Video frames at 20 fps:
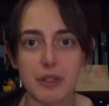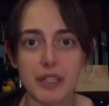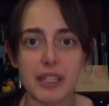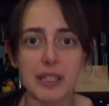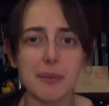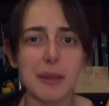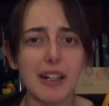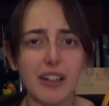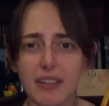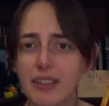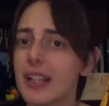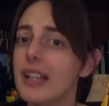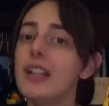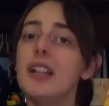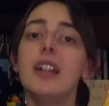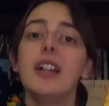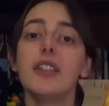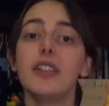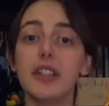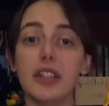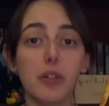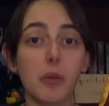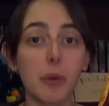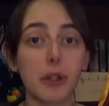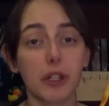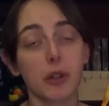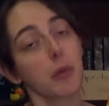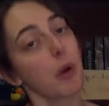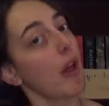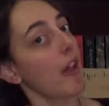an email. The
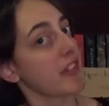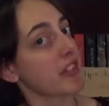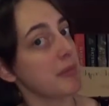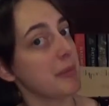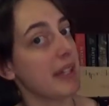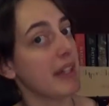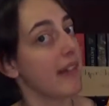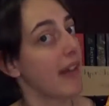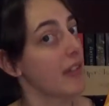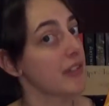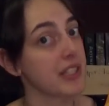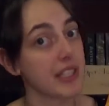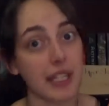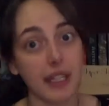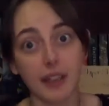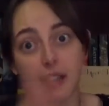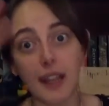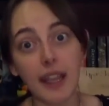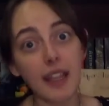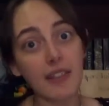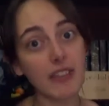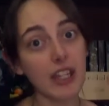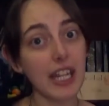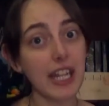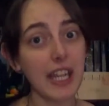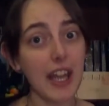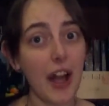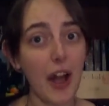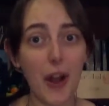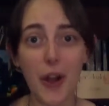winner will also be announced in a
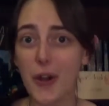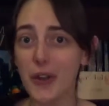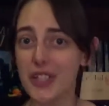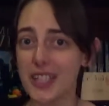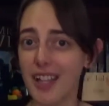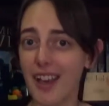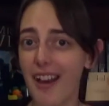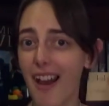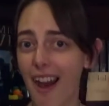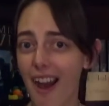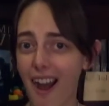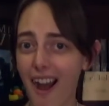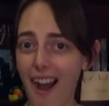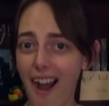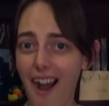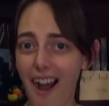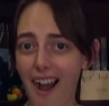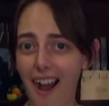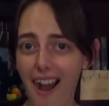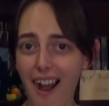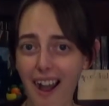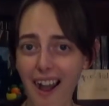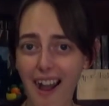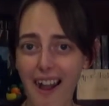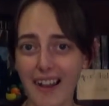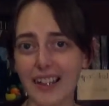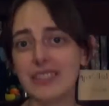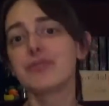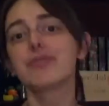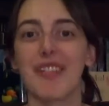video.
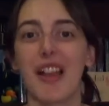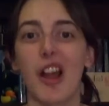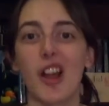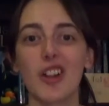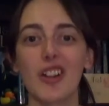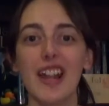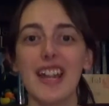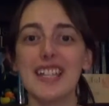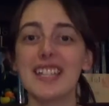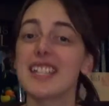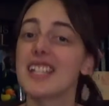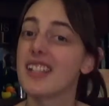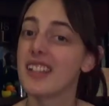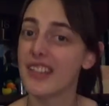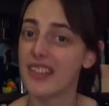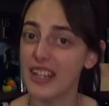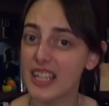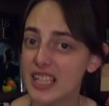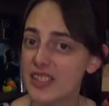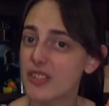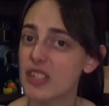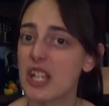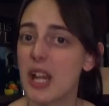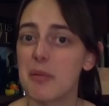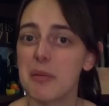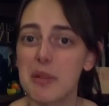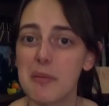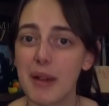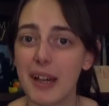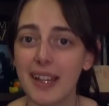Ta-da! All right, thanks for
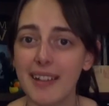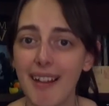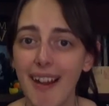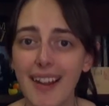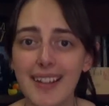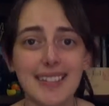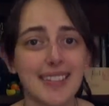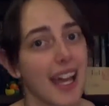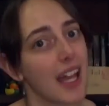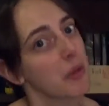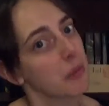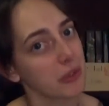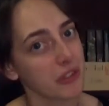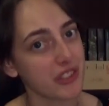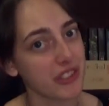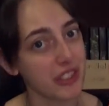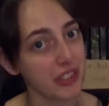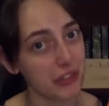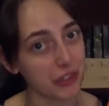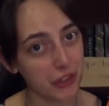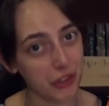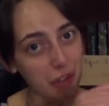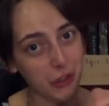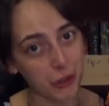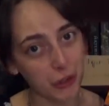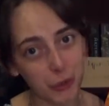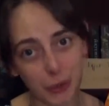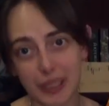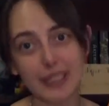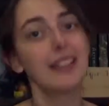stopping by, guys. I will see
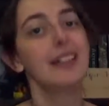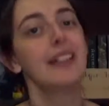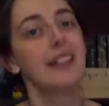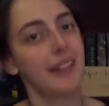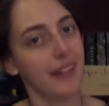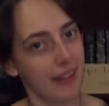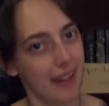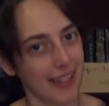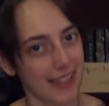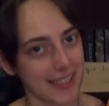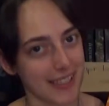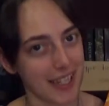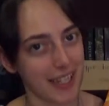you next